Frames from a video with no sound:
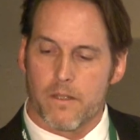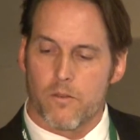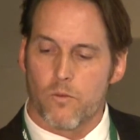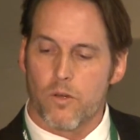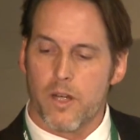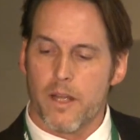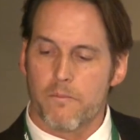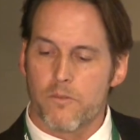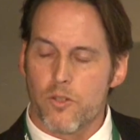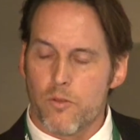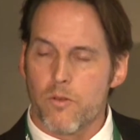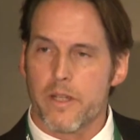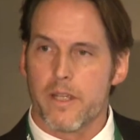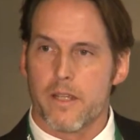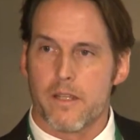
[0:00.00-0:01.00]
What I'm
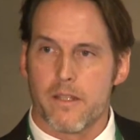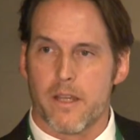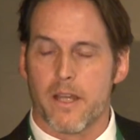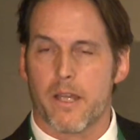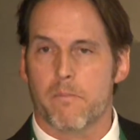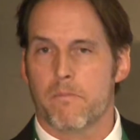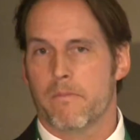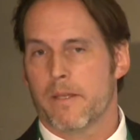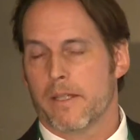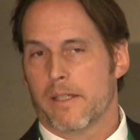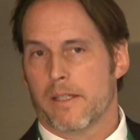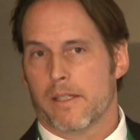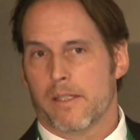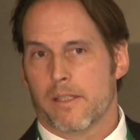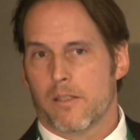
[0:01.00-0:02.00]
doing is I'm
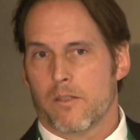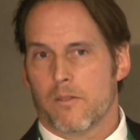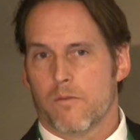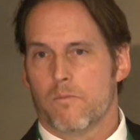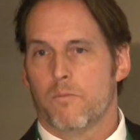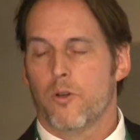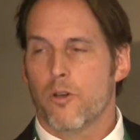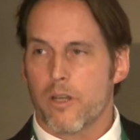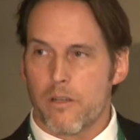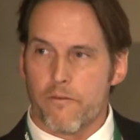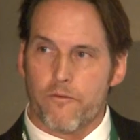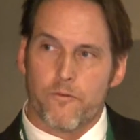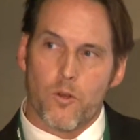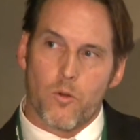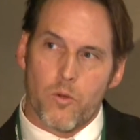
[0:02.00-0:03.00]
putting
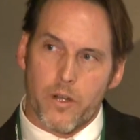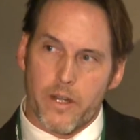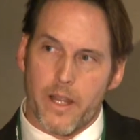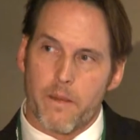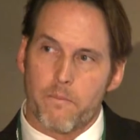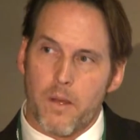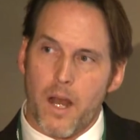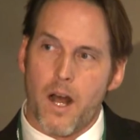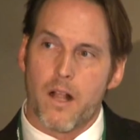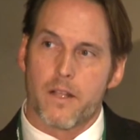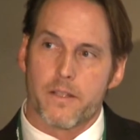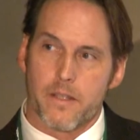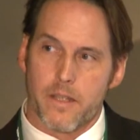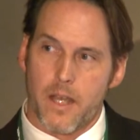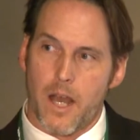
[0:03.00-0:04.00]
forward a
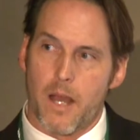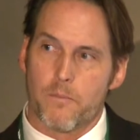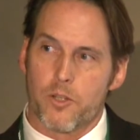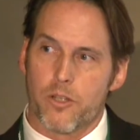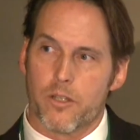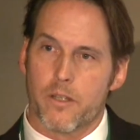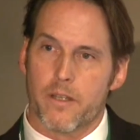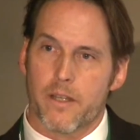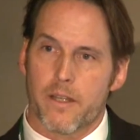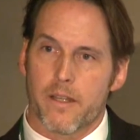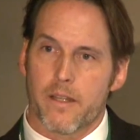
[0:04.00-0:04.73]
policy option